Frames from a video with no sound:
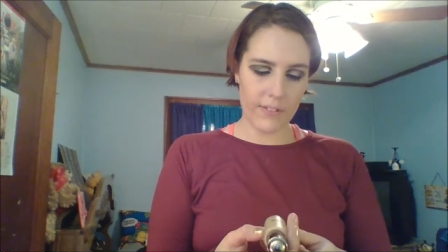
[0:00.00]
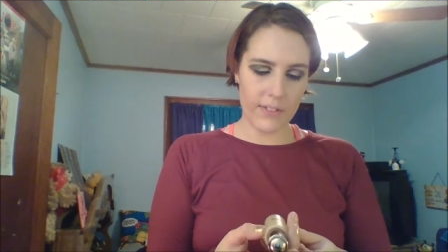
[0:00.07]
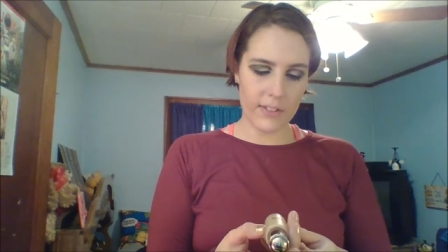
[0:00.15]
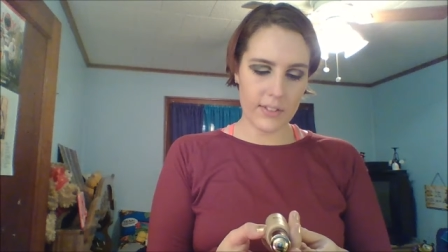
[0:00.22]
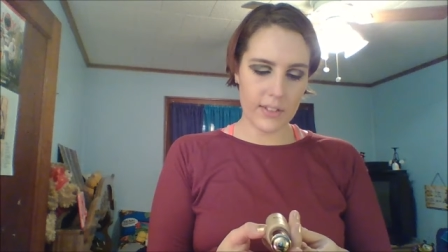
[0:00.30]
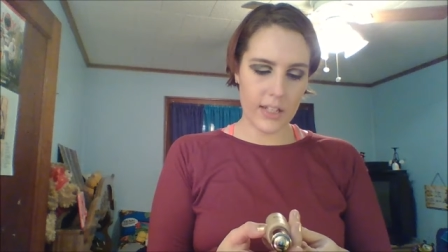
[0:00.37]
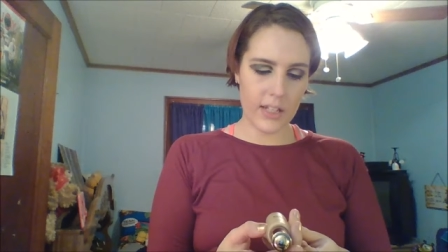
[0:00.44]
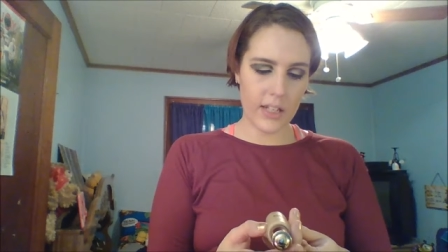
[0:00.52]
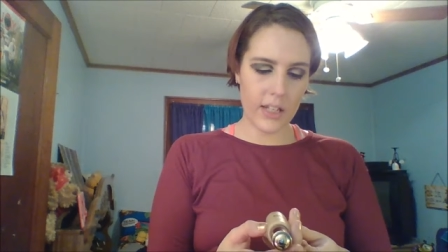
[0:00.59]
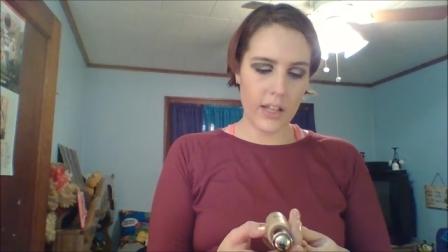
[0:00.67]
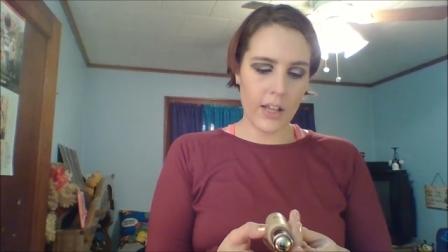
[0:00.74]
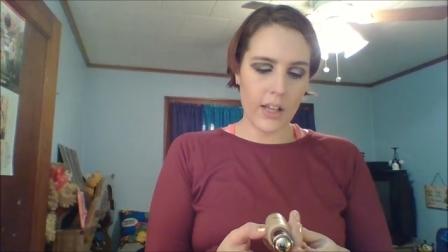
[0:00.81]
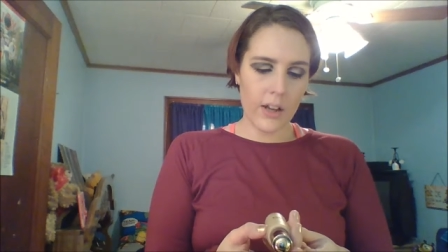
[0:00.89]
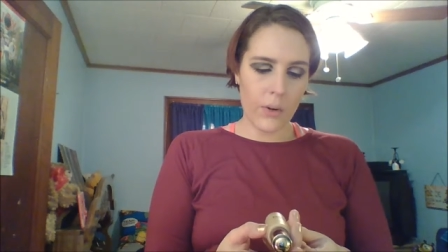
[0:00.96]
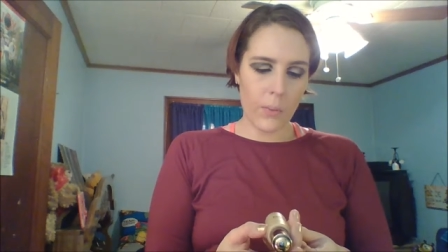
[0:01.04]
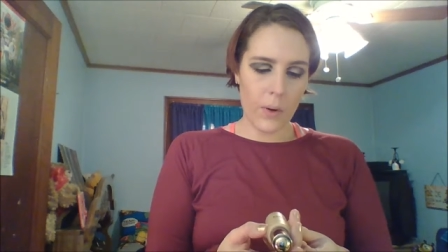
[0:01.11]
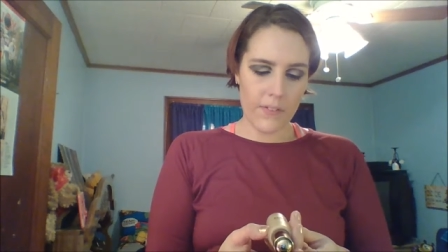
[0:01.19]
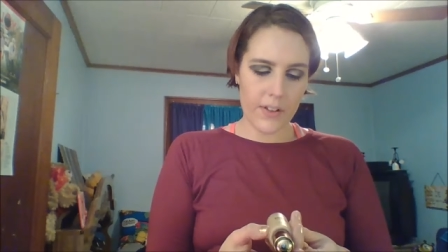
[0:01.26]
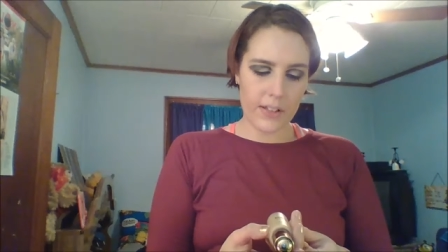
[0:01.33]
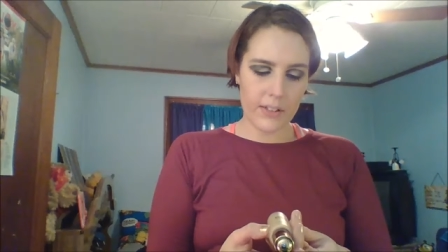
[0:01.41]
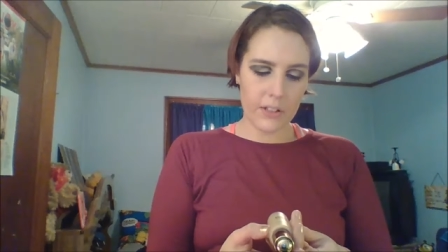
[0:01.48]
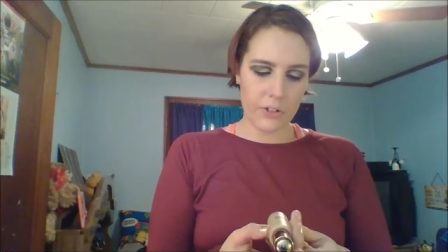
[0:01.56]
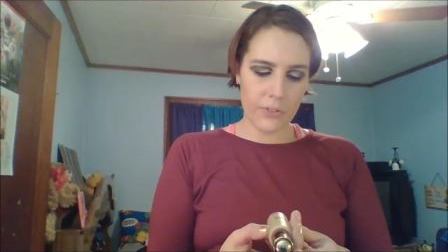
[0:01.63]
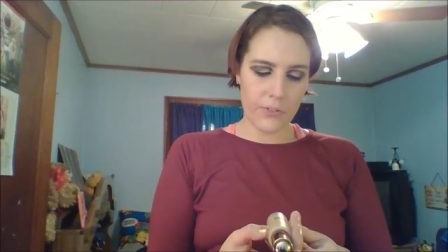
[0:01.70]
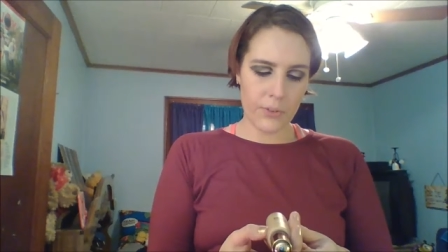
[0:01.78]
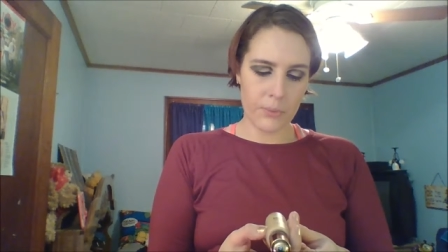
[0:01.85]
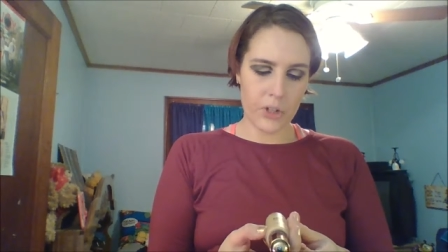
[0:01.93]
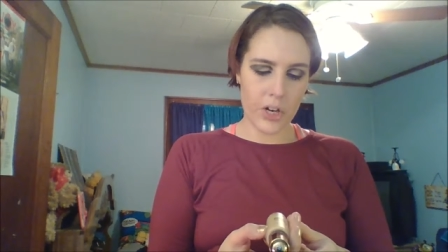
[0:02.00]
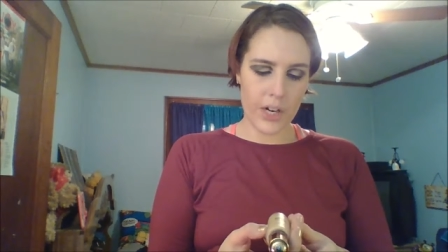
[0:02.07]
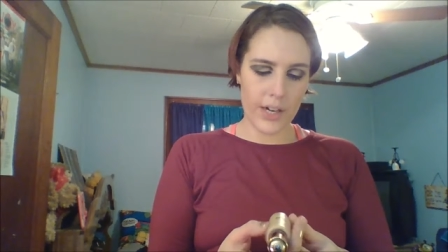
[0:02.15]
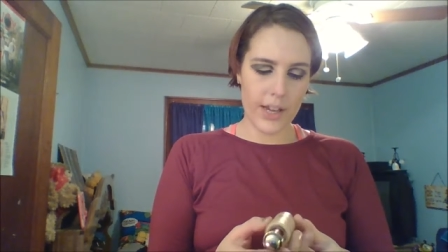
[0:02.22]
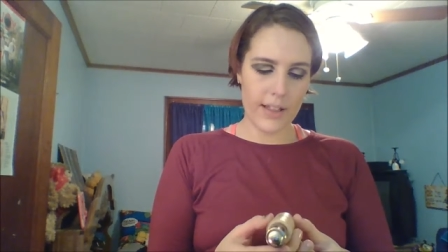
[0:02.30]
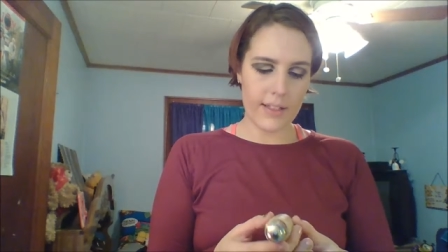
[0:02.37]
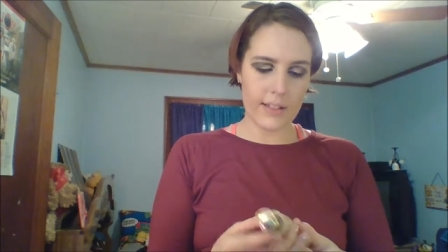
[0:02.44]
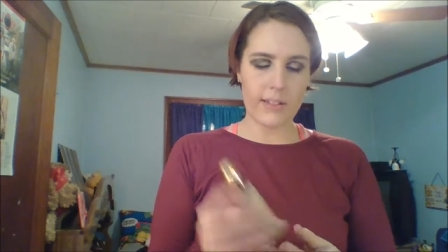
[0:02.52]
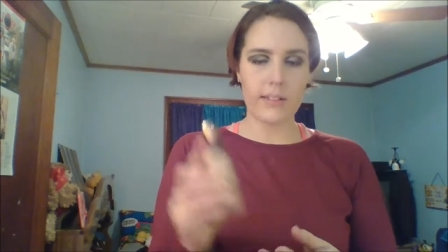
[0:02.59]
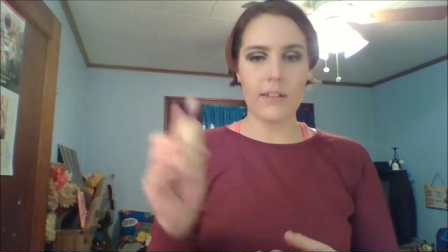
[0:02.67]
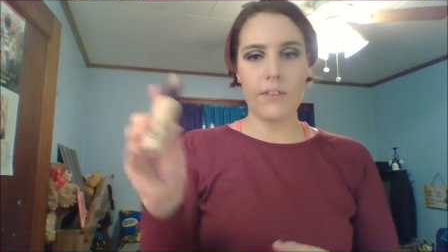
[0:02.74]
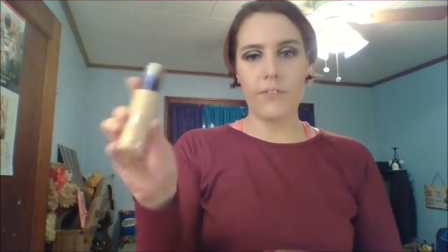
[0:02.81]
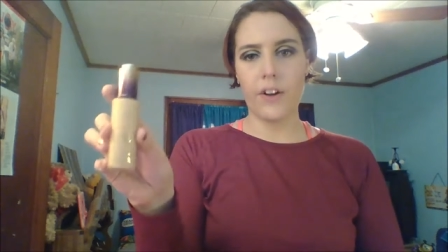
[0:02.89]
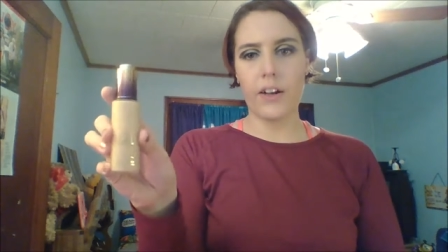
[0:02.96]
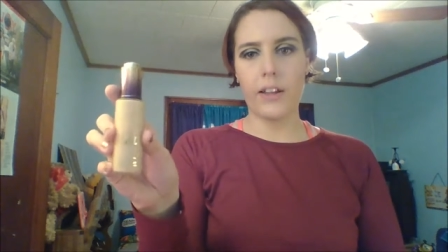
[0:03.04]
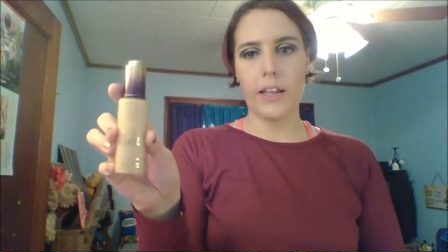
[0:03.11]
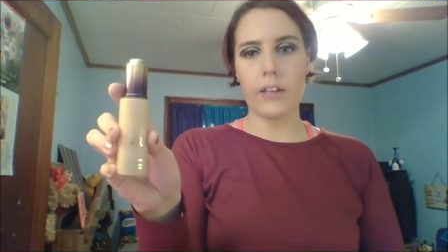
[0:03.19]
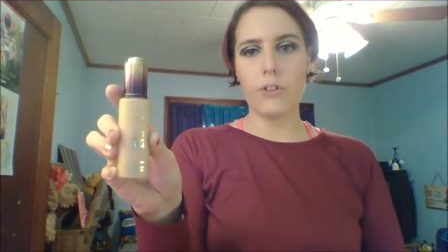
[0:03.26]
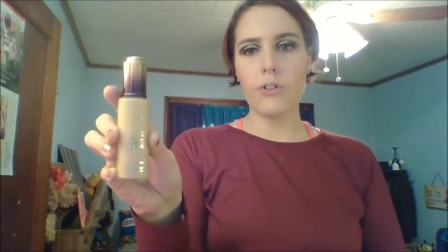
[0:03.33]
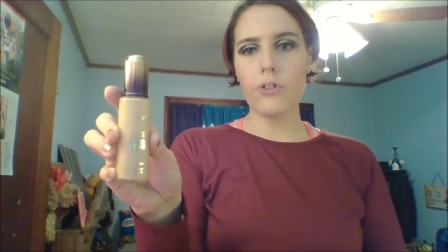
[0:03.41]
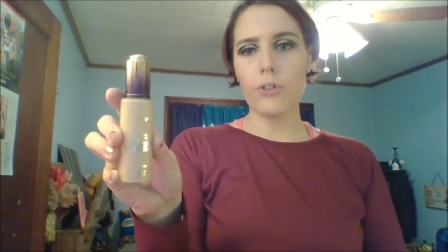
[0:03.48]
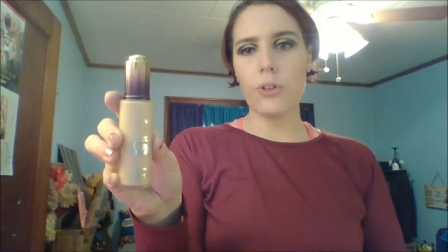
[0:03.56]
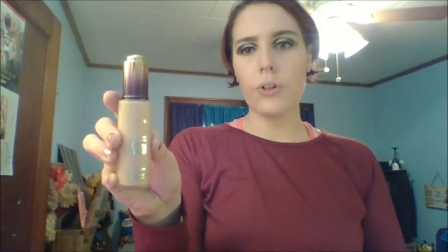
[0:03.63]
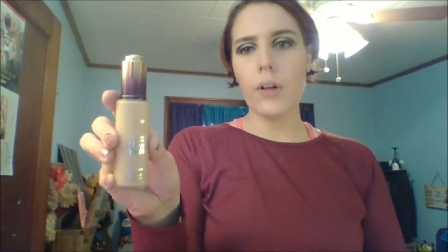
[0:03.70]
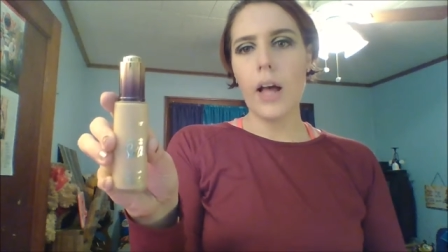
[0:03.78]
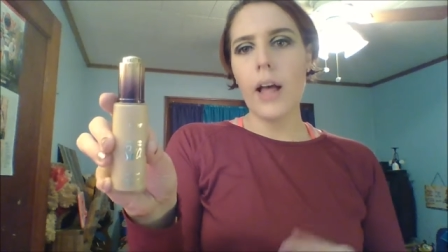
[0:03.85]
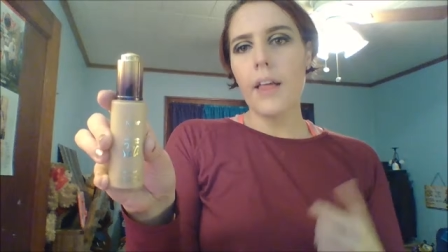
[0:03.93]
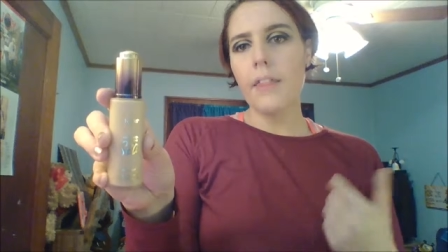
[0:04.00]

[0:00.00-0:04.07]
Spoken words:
of the Sea water foundation from Tarte, and this is in Fairlight Neutral.